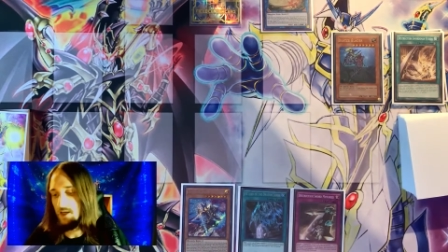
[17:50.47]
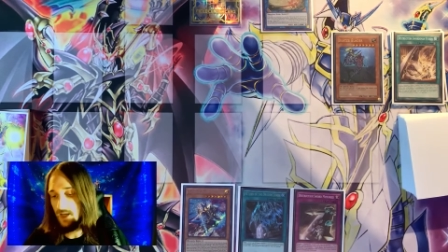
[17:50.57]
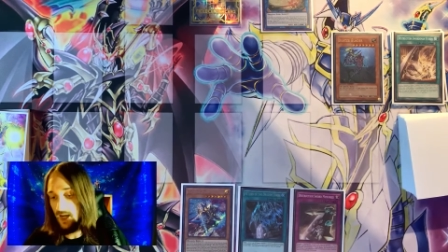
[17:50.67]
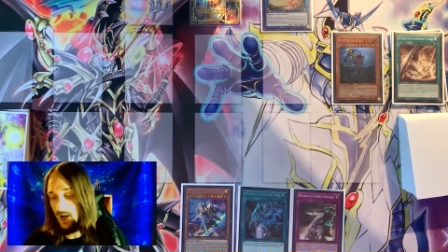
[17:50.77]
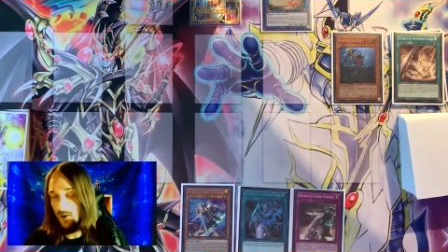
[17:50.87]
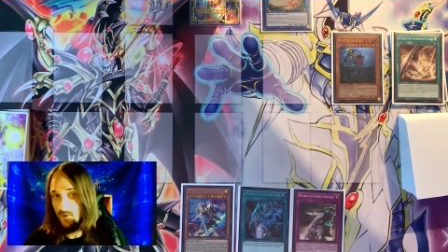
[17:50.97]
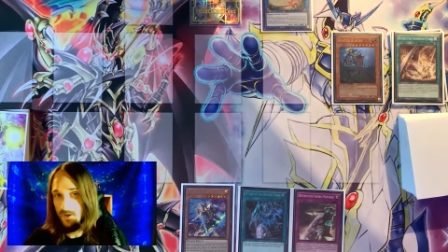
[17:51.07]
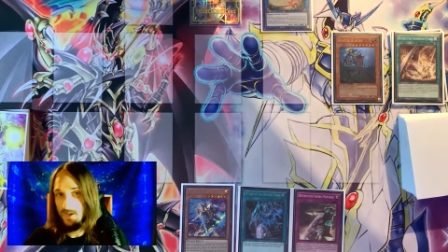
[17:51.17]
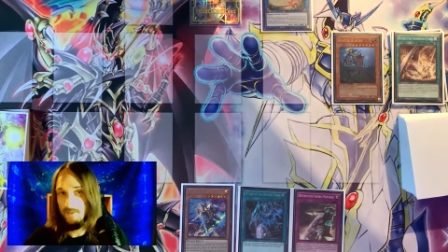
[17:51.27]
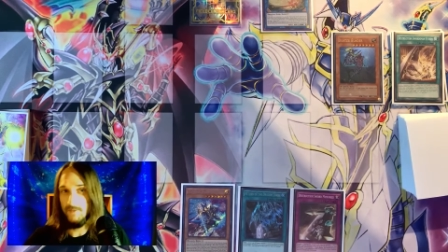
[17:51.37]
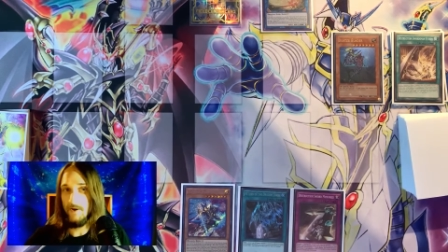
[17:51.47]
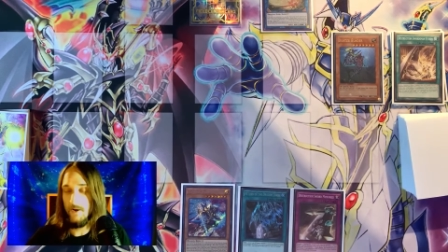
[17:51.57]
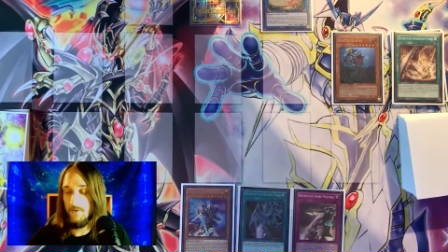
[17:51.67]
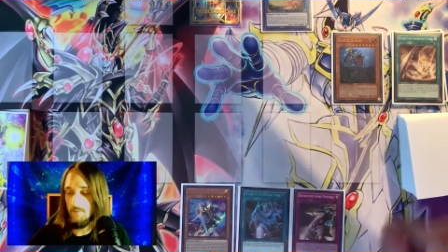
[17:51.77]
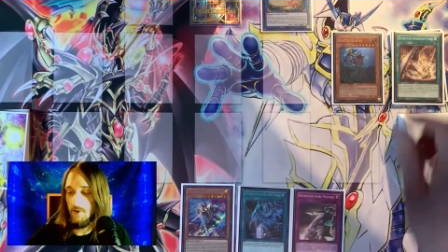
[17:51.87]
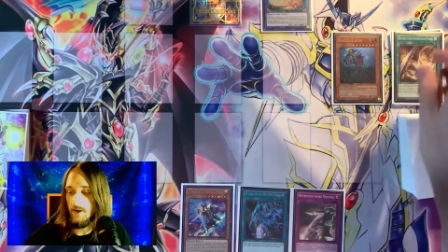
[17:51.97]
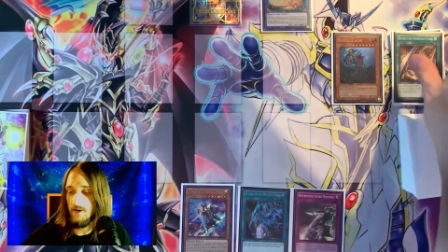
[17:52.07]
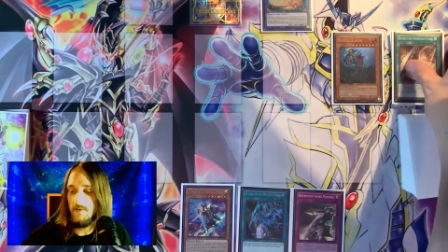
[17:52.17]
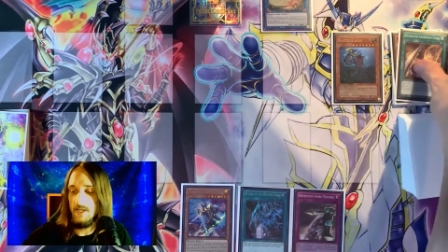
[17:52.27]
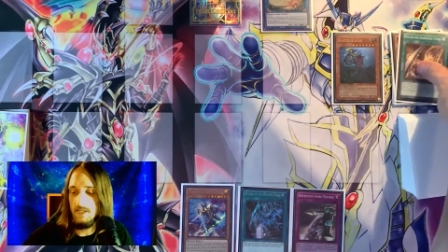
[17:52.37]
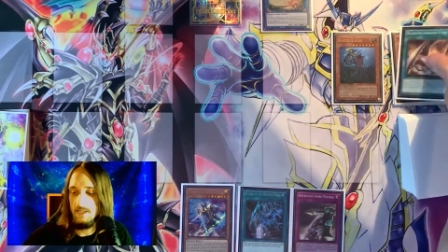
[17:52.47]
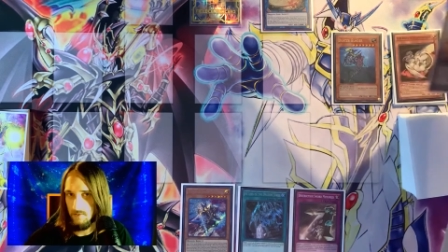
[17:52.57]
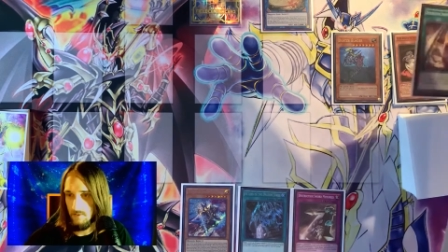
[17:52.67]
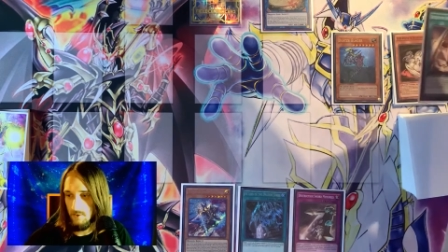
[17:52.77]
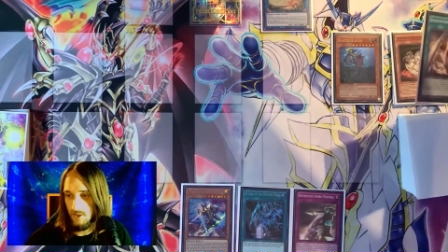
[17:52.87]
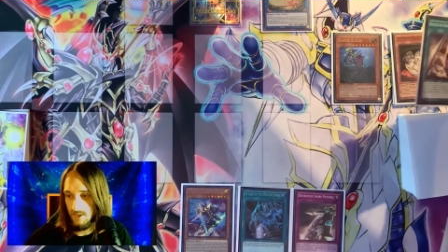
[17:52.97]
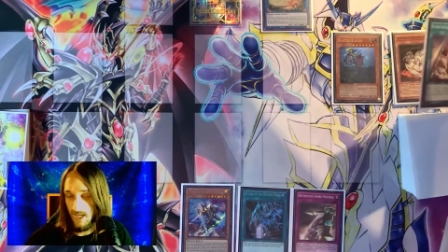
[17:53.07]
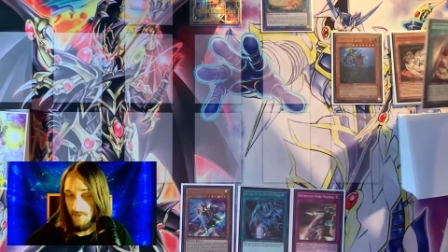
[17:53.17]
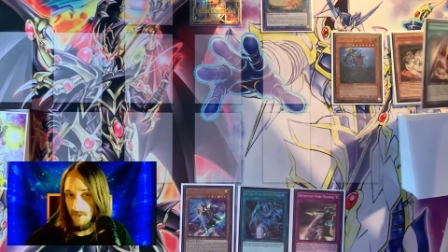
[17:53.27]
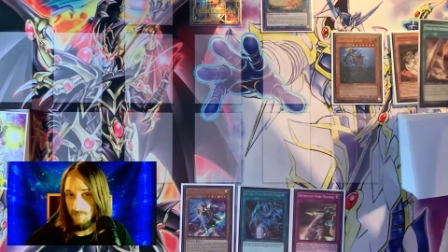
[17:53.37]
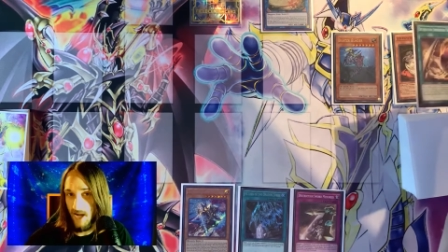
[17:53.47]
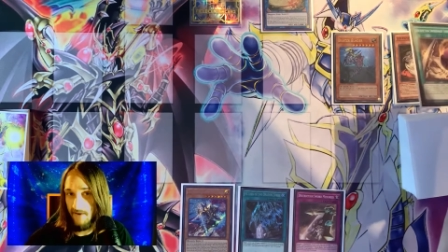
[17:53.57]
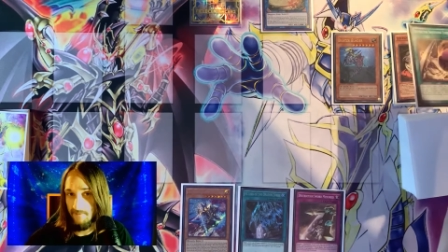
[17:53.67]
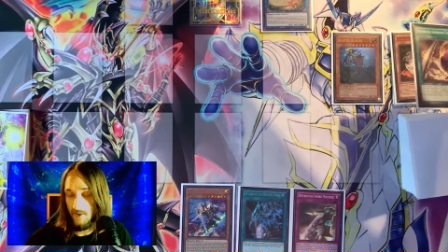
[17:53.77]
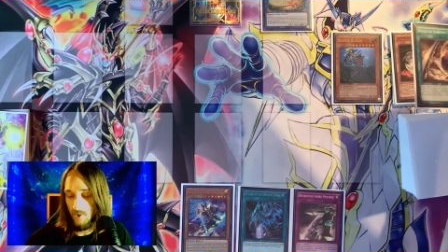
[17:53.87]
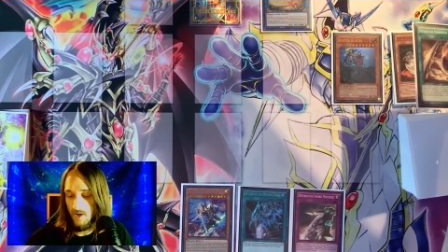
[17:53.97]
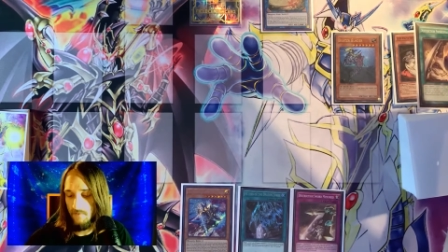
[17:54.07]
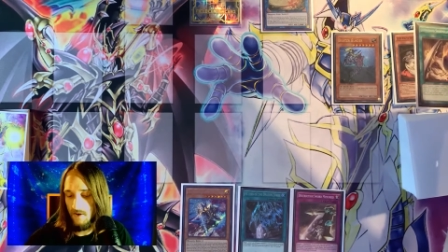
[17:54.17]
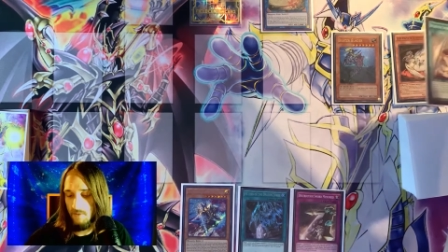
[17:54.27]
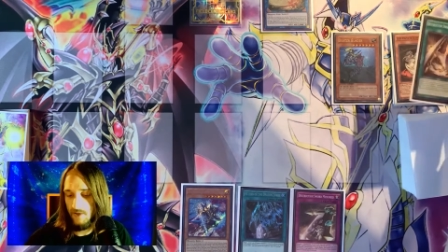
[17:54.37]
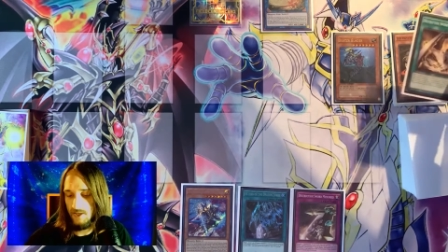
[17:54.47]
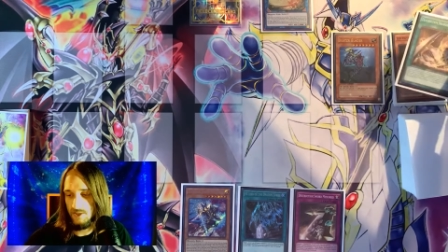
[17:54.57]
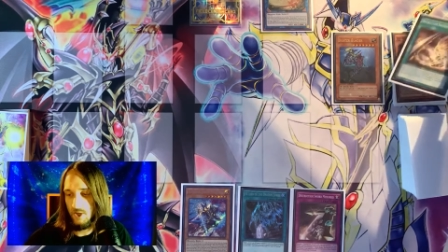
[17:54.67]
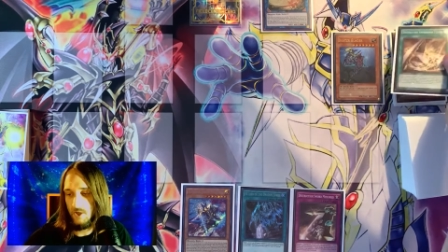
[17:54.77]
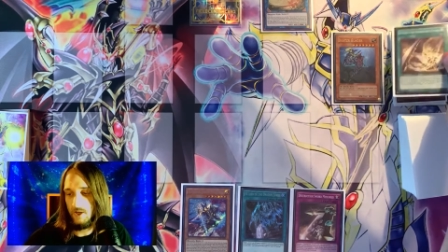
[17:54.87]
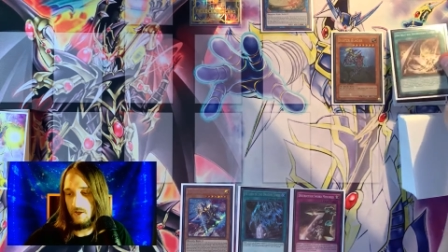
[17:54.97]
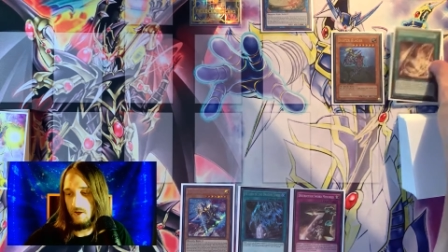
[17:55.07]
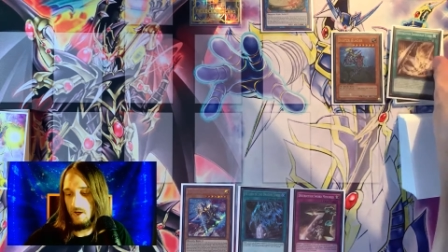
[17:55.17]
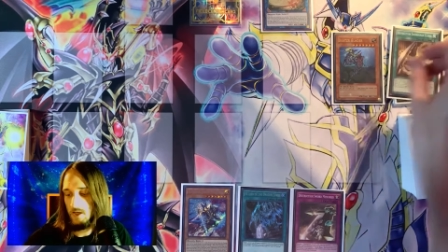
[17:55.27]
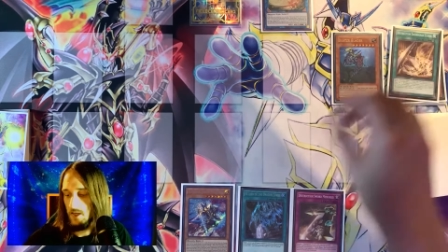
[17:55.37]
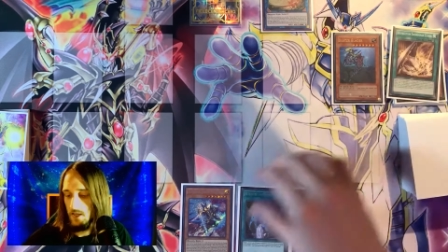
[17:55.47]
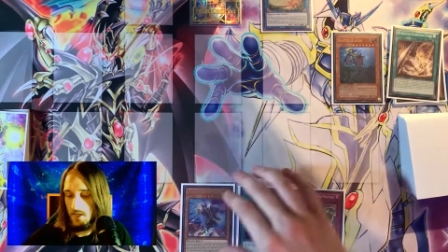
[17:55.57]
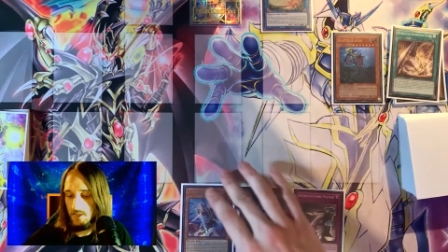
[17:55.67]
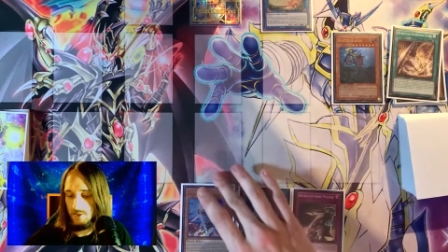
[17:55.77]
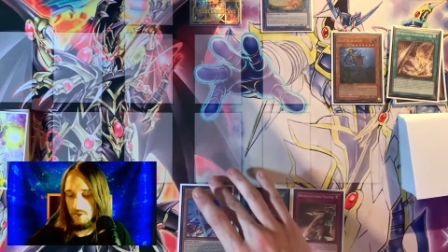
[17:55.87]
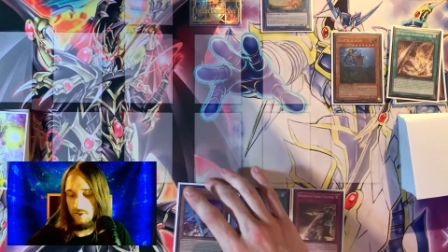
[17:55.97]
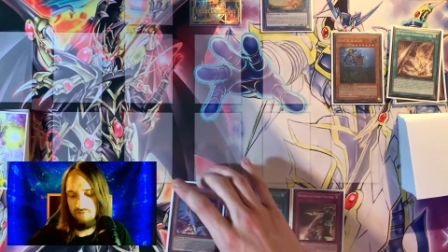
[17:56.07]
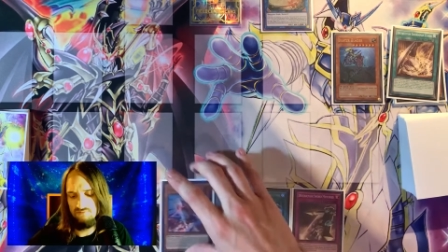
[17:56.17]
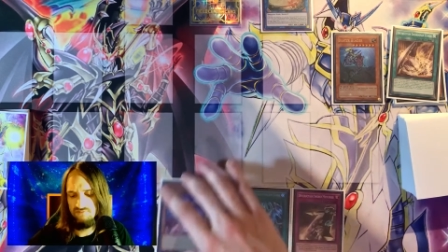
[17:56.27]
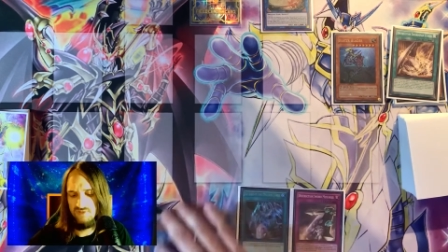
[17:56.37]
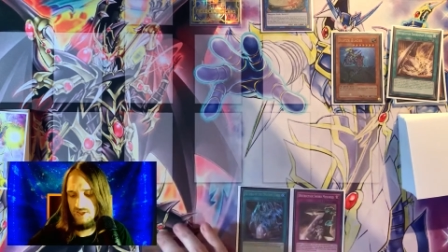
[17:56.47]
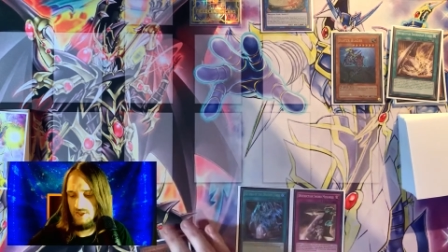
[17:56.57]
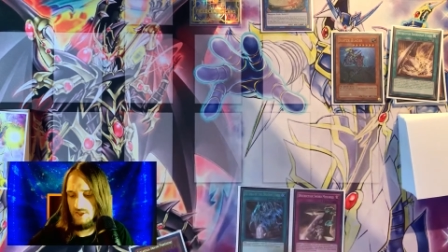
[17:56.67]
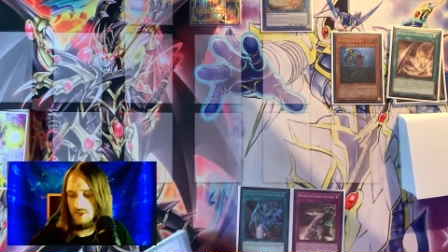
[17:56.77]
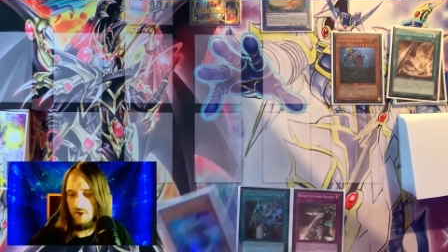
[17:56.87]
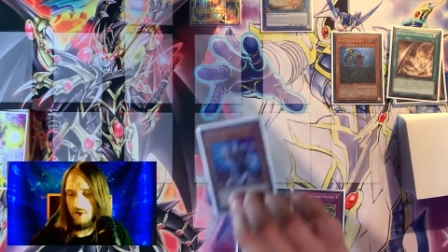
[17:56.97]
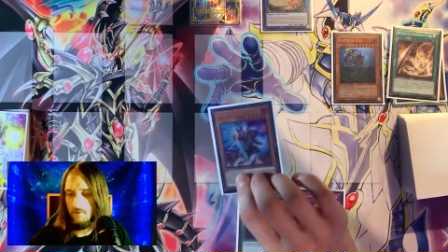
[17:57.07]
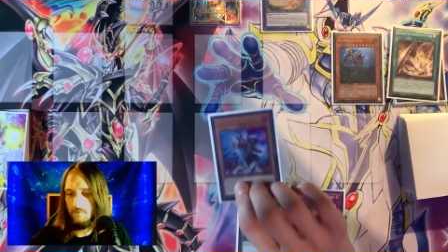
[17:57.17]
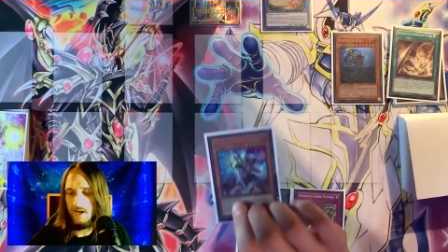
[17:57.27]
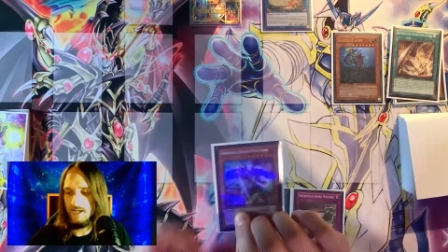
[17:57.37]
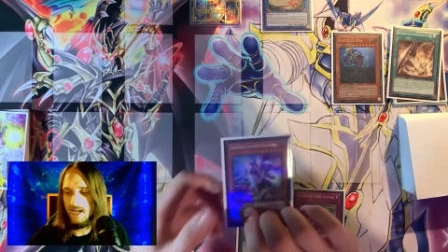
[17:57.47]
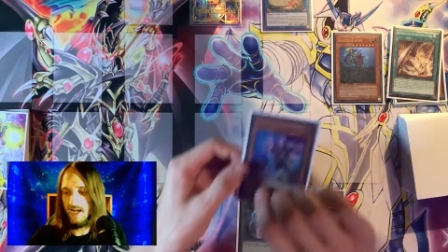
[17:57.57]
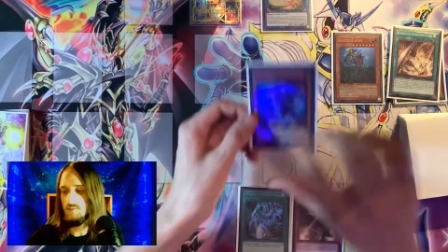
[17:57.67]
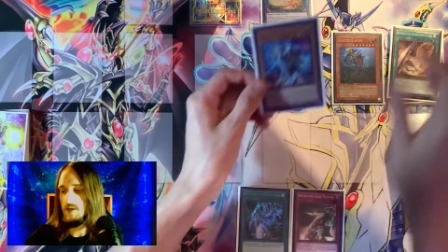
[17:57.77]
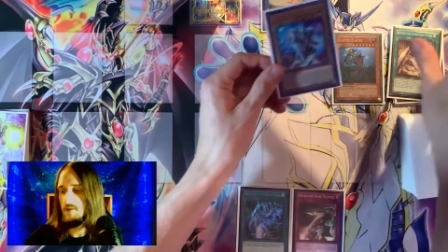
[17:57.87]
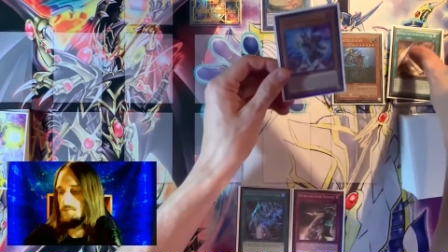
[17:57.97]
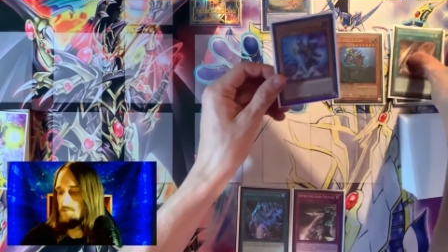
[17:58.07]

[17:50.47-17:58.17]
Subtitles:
Now, the other part of this, you can take this back from your graveyard by discarding a card. So let's discard our Phantasme